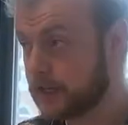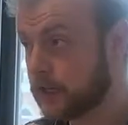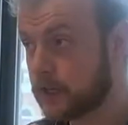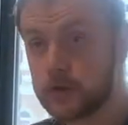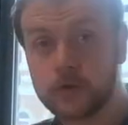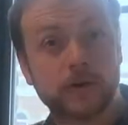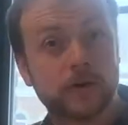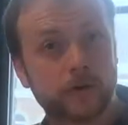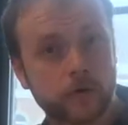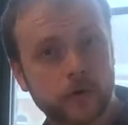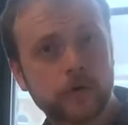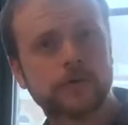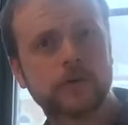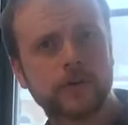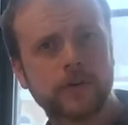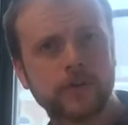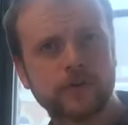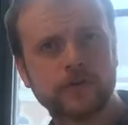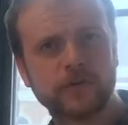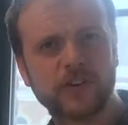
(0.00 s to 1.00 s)
You can also
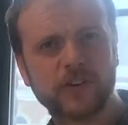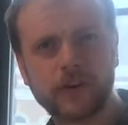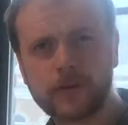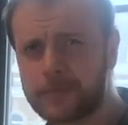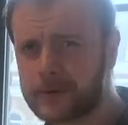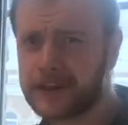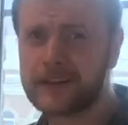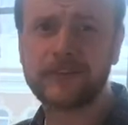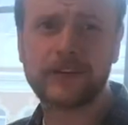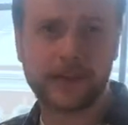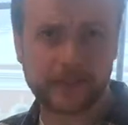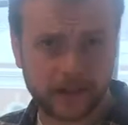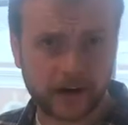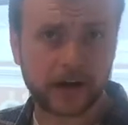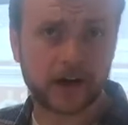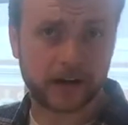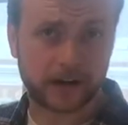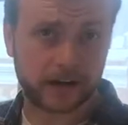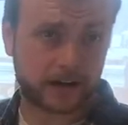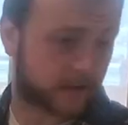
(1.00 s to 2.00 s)
use sugar, but I find that
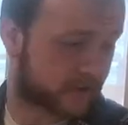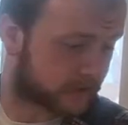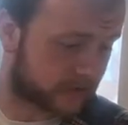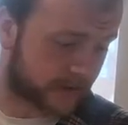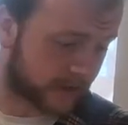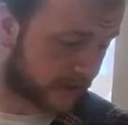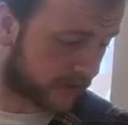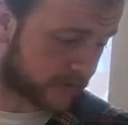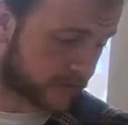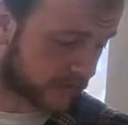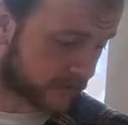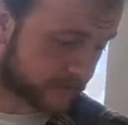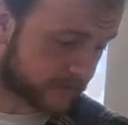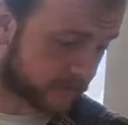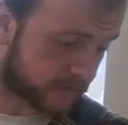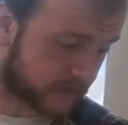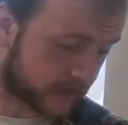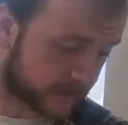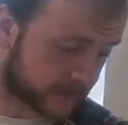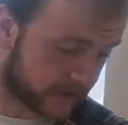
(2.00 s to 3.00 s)
honey is, is
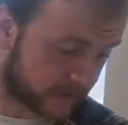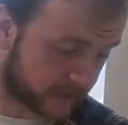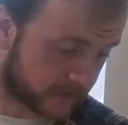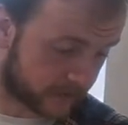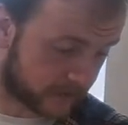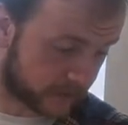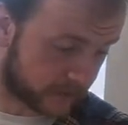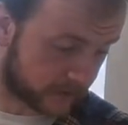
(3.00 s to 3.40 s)
much easier to